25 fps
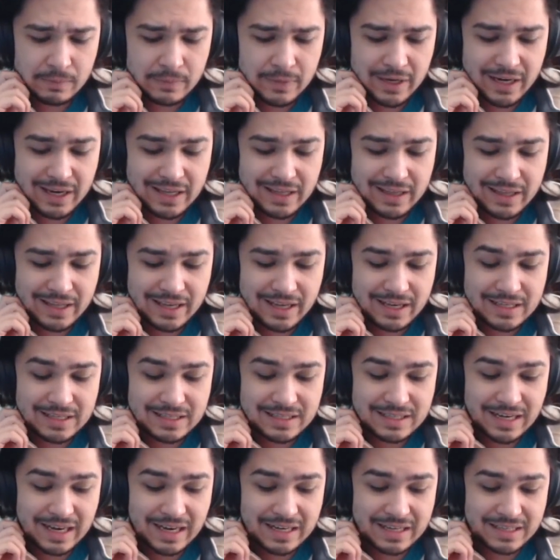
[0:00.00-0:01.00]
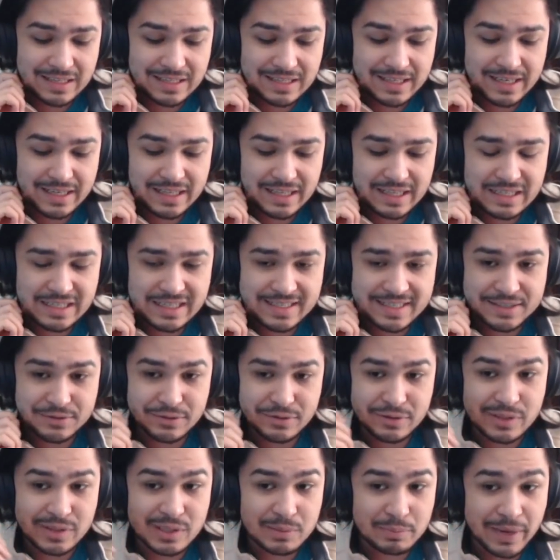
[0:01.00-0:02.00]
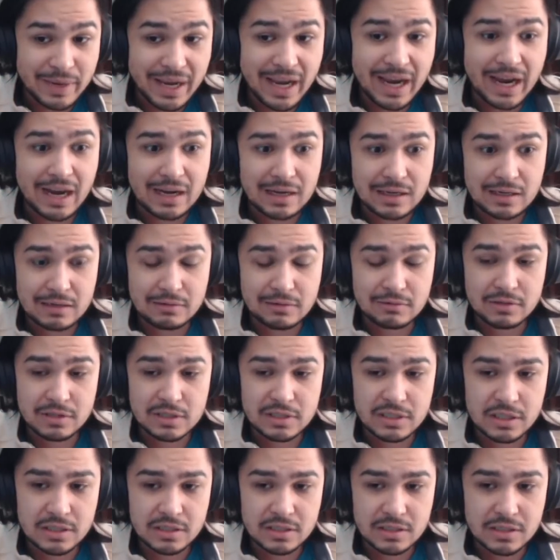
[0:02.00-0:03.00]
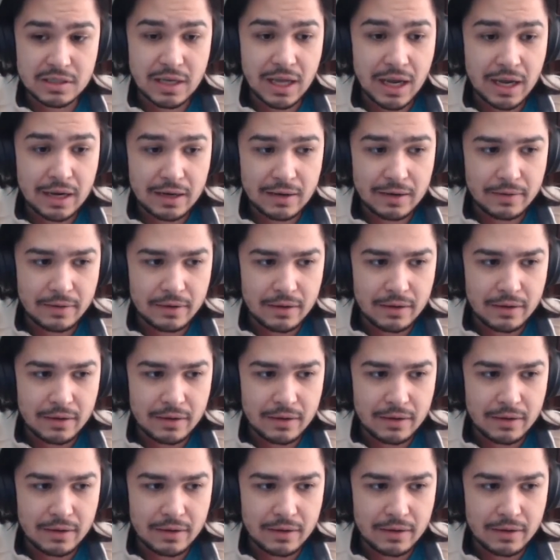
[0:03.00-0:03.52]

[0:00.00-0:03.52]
And that's not to say that season 3 was bad. It was just not